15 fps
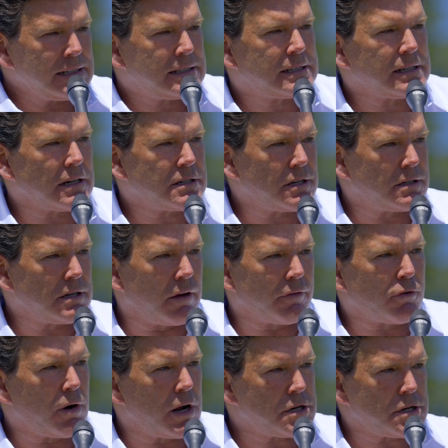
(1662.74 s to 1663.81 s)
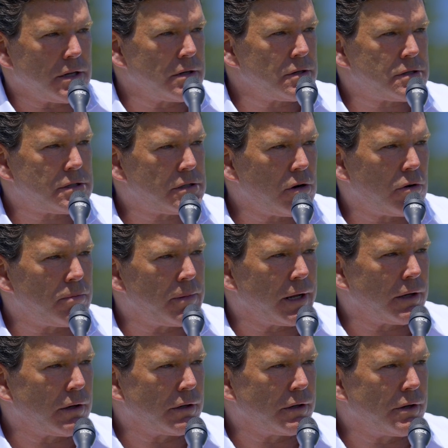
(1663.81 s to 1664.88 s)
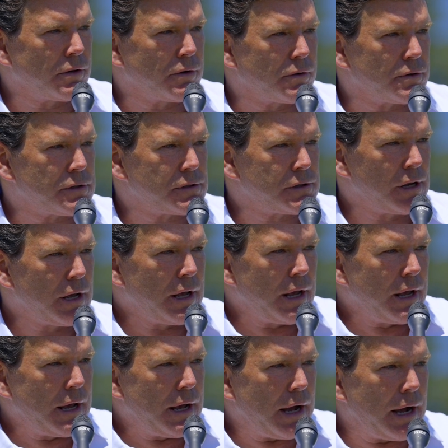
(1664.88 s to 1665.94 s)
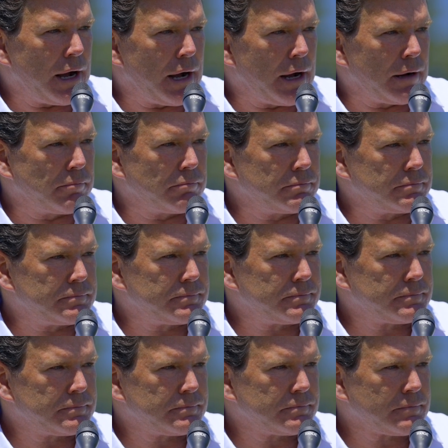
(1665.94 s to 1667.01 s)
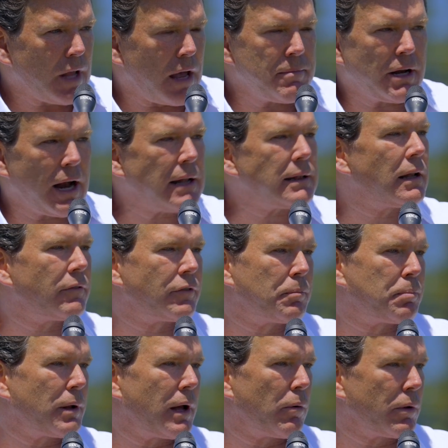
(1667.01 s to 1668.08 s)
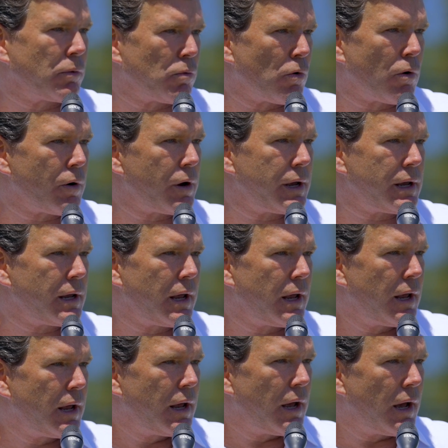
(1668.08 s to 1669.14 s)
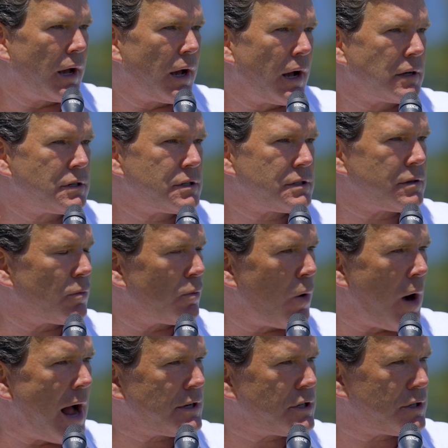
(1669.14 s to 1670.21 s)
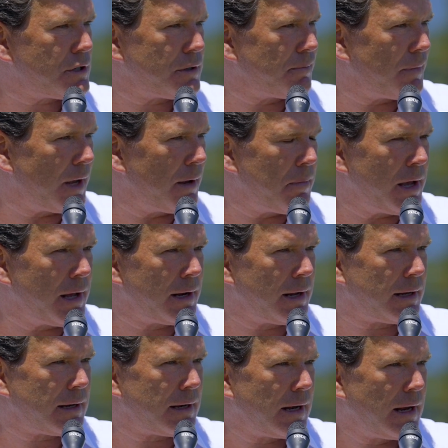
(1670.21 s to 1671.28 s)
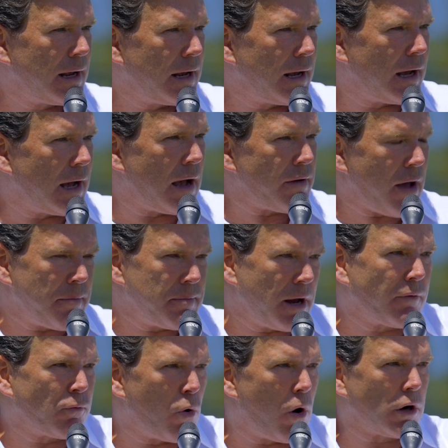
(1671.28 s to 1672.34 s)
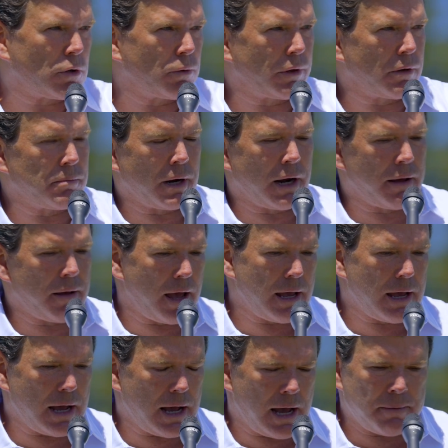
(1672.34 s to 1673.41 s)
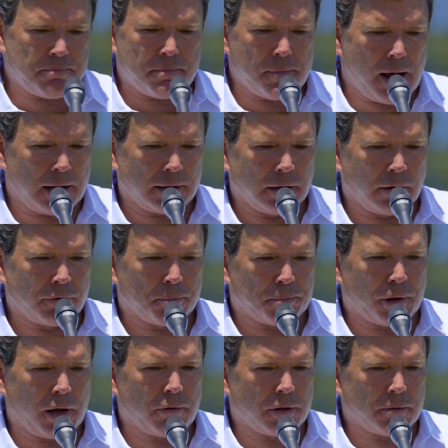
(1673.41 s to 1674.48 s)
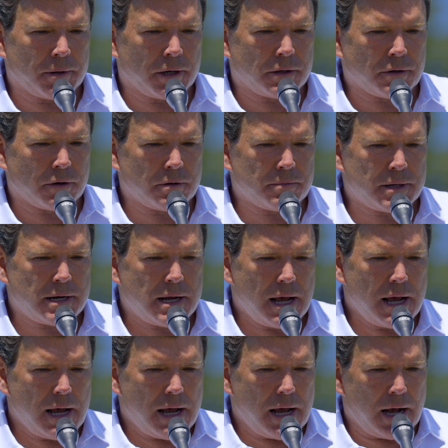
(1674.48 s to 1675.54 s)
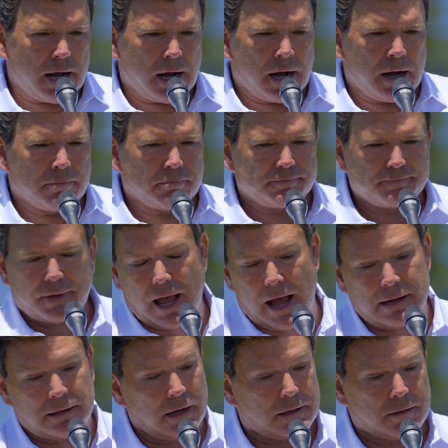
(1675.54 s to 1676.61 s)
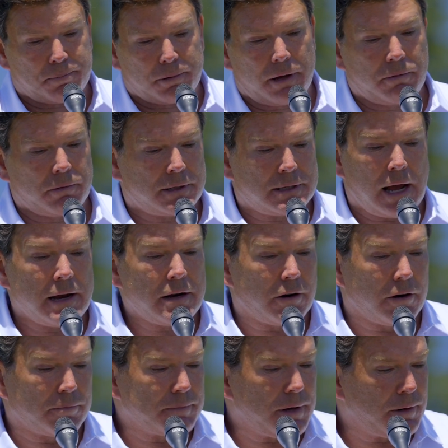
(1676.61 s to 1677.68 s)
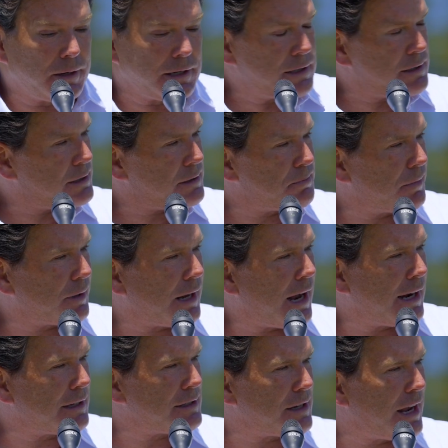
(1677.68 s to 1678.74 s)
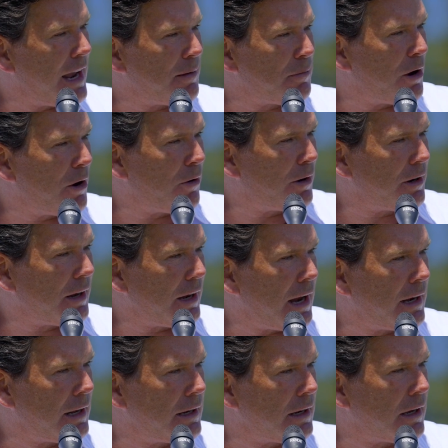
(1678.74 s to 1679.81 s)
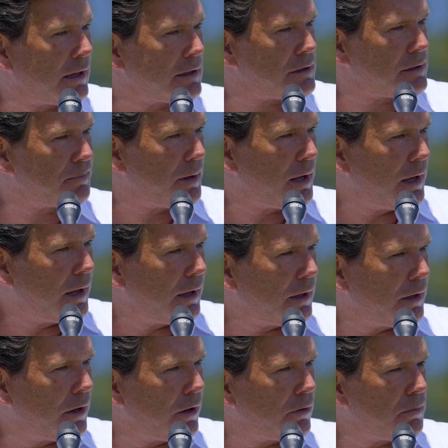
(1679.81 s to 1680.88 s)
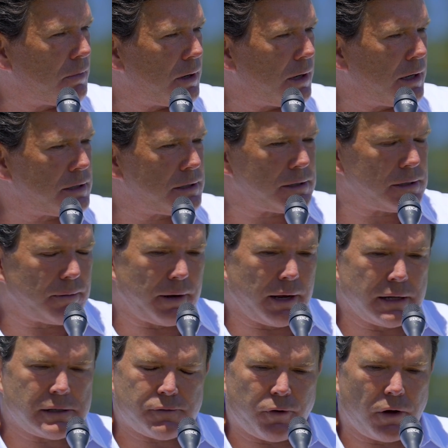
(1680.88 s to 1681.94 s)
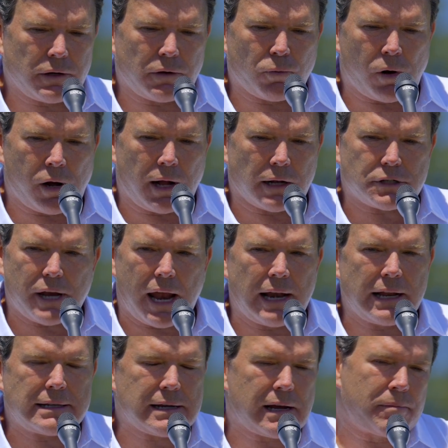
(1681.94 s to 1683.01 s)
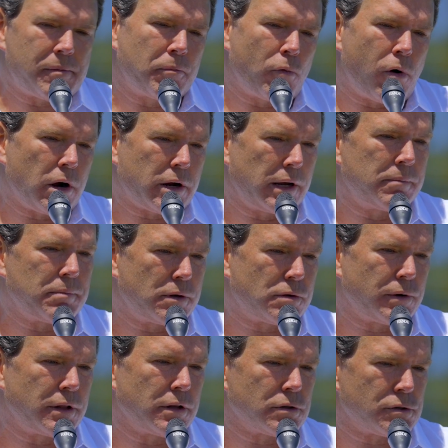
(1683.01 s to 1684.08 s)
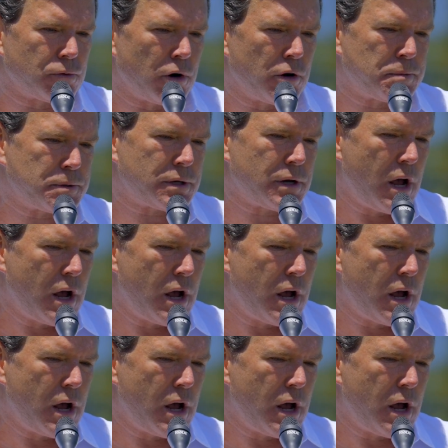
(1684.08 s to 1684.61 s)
such a tough question. There's so many good dudes. I'd love to play with Rory, just to watch him hit it. I've walked with him, but I'd love to play with him in a tournament. I'd like to play with Tiger when he's got his game going, and he does. It's fun to watch. Anytime I'm walking in between those ropes